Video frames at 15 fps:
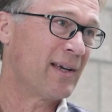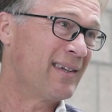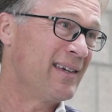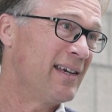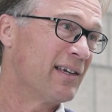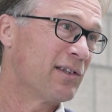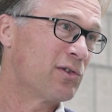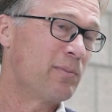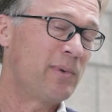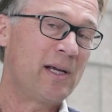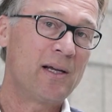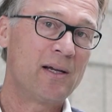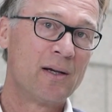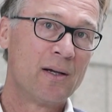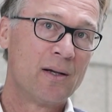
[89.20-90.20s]
needed to
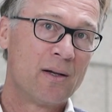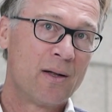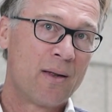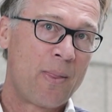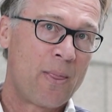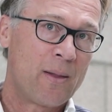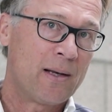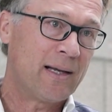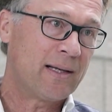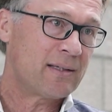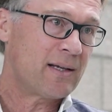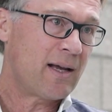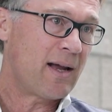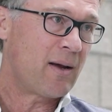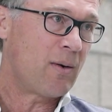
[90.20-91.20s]
be, let's
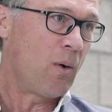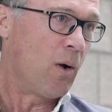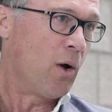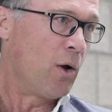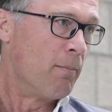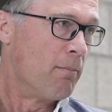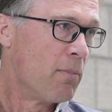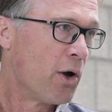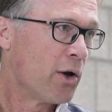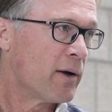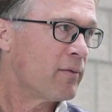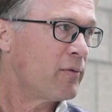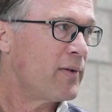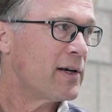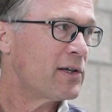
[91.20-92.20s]
say, a
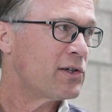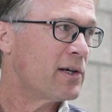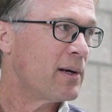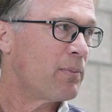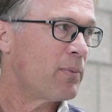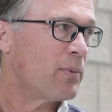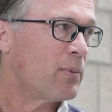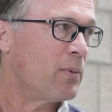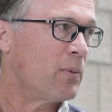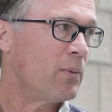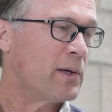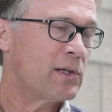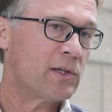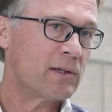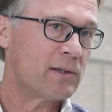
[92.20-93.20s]
modern Feadship,
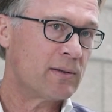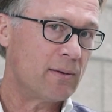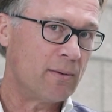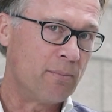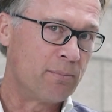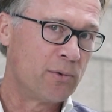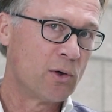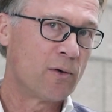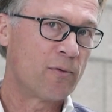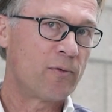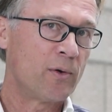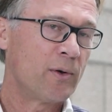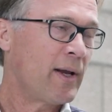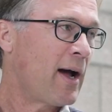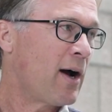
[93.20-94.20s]
which is
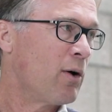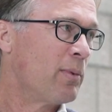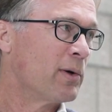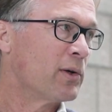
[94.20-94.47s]
beautiful now, but